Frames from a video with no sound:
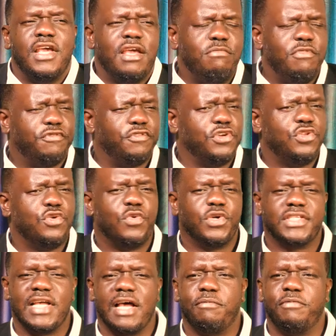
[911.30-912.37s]
And before you know
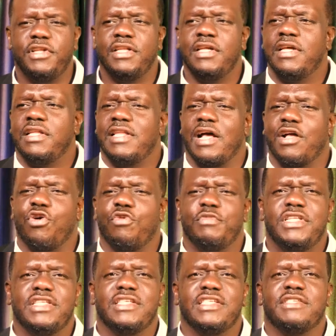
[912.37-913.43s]
what's happening, that
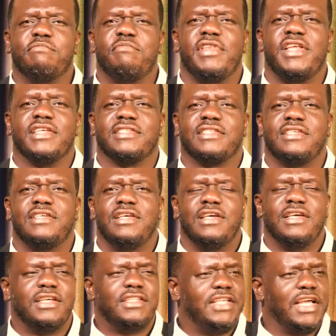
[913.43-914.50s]
community is blessed.
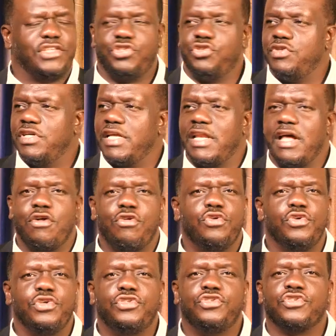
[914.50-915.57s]
Their children are now
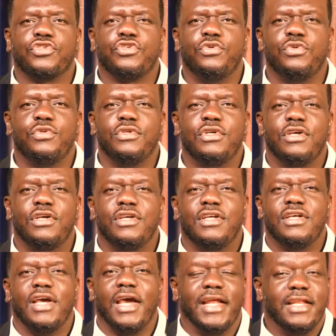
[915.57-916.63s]
going to school.
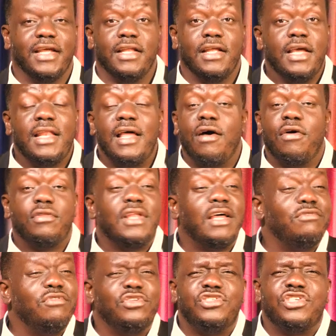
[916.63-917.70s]
And eh, now,
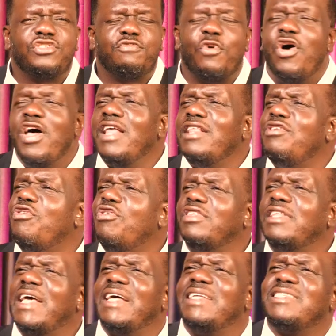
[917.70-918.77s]
now, not just, but
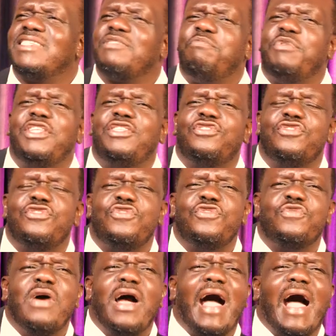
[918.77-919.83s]
God can speak to
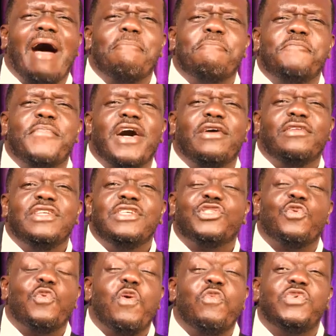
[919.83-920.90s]
you about.
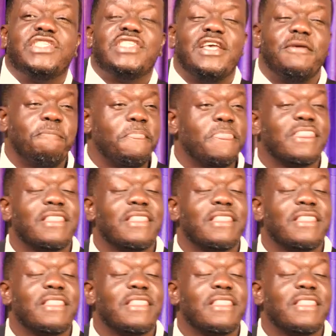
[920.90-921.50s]
So one will say,